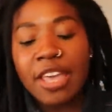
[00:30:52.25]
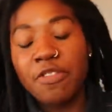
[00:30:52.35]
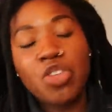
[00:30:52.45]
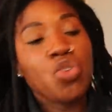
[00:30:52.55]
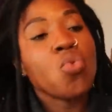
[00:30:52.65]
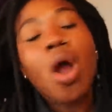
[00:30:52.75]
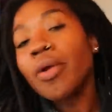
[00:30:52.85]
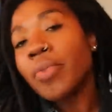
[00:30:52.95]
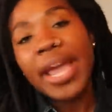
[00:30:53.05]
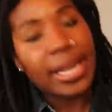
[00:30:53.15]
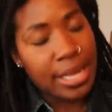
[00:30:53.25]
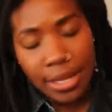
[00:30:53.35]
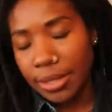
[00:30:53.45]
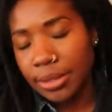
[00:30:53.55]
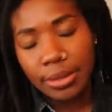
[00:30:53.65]
If you aren't
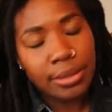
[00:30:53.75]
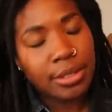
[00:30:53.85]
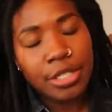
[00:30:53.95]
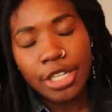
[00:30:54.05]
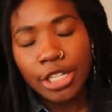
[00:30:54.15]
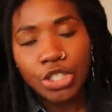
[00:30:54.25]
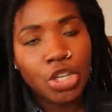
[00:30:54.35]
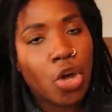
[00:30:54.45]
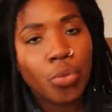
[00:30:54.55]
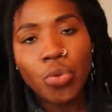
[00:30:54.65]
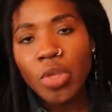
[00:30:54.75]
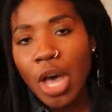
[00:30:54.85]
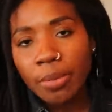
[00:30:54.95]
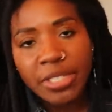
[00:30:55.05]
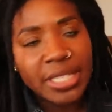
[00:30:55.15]
ready to go through
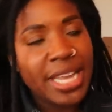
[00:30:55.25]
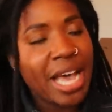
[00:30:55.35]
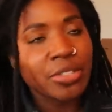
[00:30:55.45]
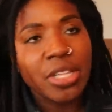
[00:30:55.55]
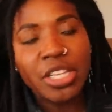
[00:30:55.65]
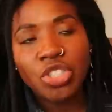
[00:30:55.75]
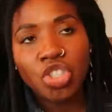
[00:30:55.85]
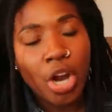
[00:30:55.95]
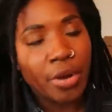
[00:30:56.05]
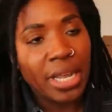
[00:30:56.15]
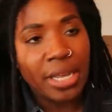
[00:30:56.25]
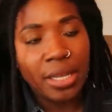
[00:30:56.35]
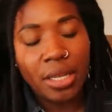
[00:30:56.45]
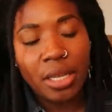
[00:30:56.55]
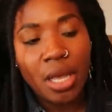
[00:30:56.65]
the ups and downs of this journey,
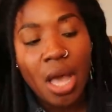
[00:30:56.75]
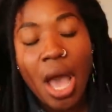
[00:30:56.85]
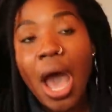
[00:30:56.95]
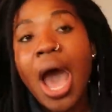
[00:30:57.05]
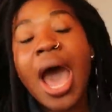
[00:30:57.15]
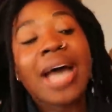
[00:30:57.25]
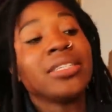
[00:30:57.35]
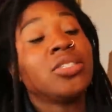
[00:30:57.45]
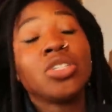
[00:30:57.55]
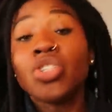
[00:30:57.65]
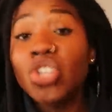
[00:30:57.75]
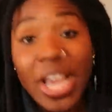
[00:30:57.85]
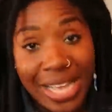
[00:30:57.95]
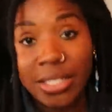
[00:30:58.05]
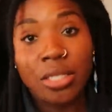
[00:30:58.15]
I
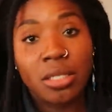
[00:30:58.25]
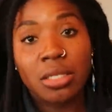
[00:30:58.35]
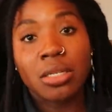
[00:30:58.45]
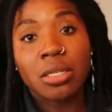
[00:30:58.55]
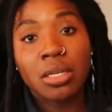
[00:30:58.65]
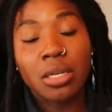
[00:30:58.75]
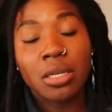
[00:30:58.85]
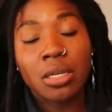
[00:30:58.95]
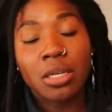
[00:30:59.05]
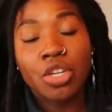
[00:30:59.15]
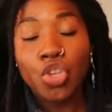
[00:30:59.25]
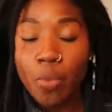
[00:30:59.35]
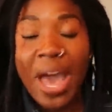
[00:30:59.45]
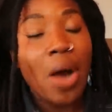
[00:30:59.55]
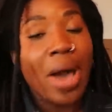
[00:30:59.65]
suggest
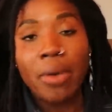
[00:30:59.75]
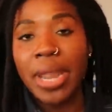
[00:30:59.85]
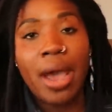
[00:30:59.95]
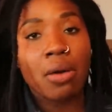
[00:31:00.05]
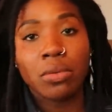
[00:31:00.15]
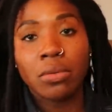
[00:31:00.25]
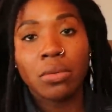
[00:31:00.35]
you bow out now.